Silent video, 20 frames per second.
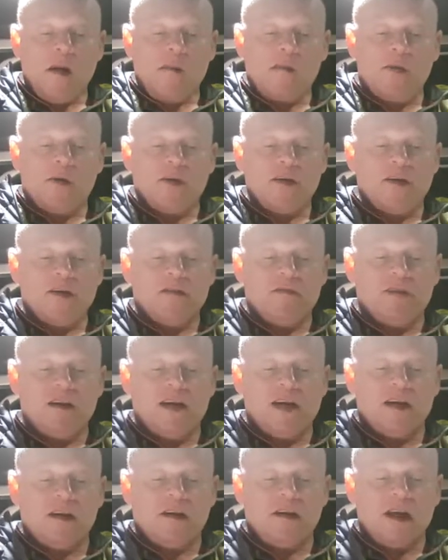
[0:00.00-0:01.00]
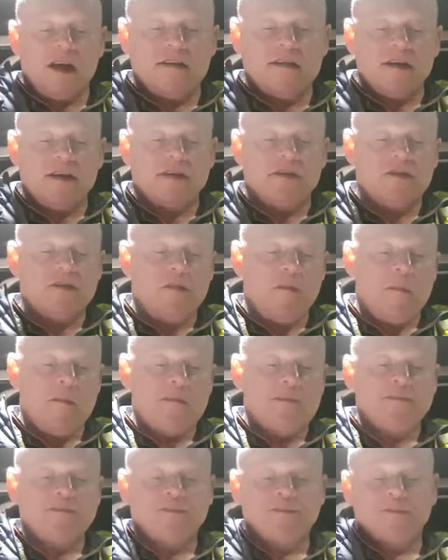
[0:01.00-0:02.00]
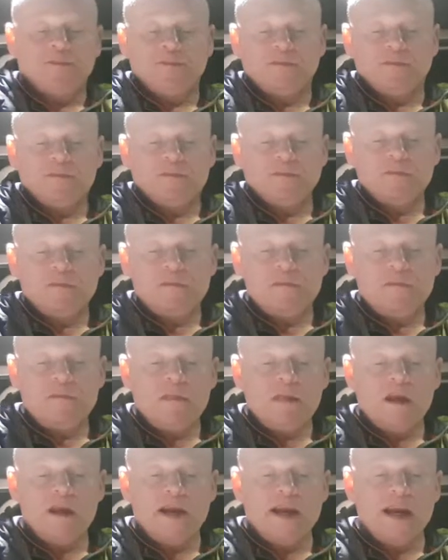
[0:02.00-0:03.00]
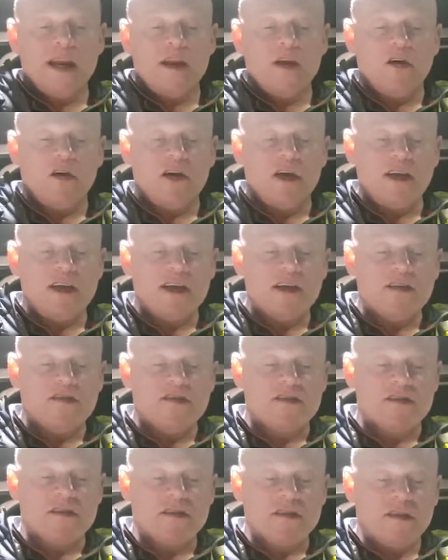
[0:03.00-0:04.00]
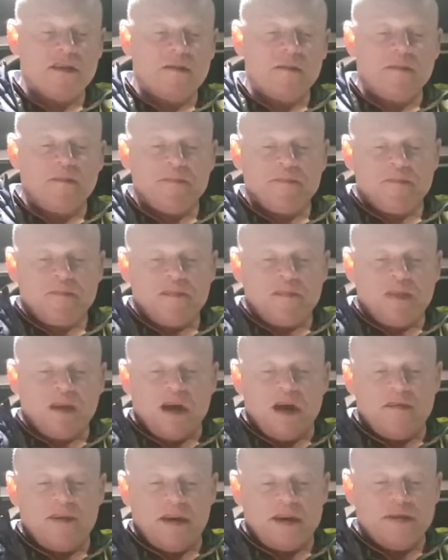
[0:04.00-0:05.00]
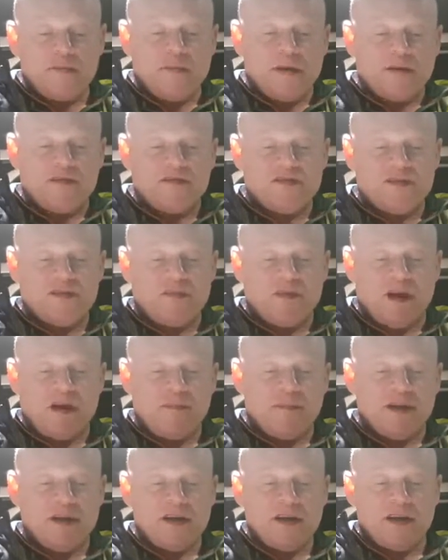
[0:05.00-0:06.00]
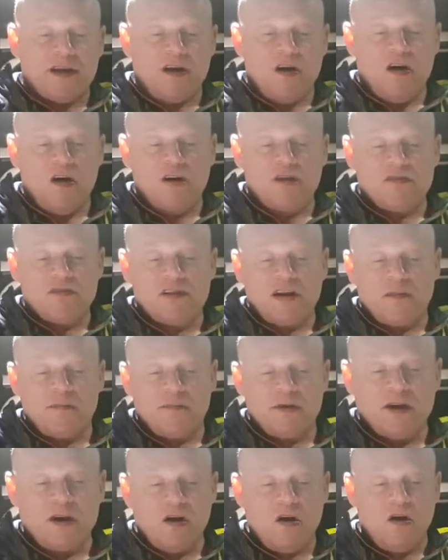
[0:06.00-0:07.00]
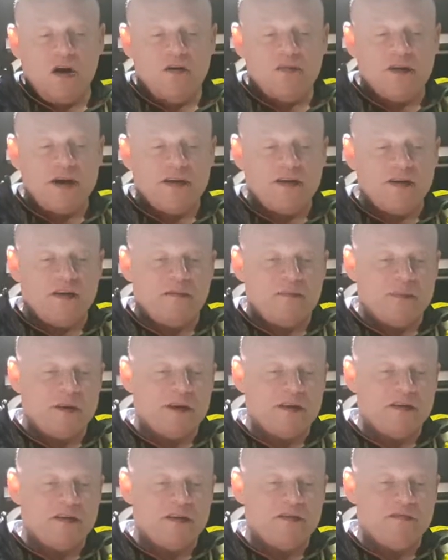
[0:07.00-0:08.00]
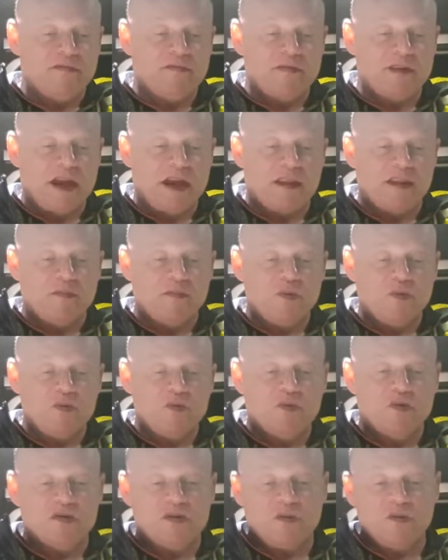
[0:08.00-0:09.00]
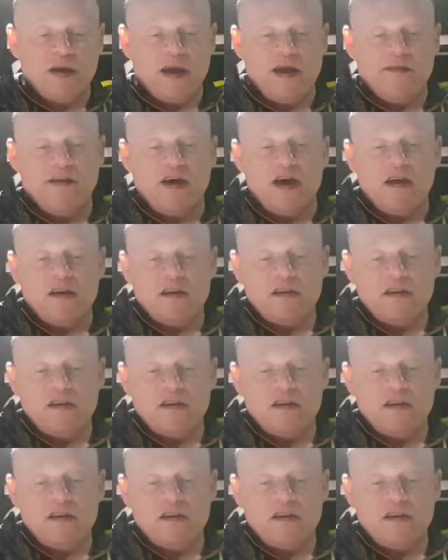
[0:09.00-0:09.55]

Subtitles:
But in your vehicle like this, you get a lot of idiots. I've experienced them when I've been in the car and slept in the car and that, and I've been on different, like on the moors or wherever.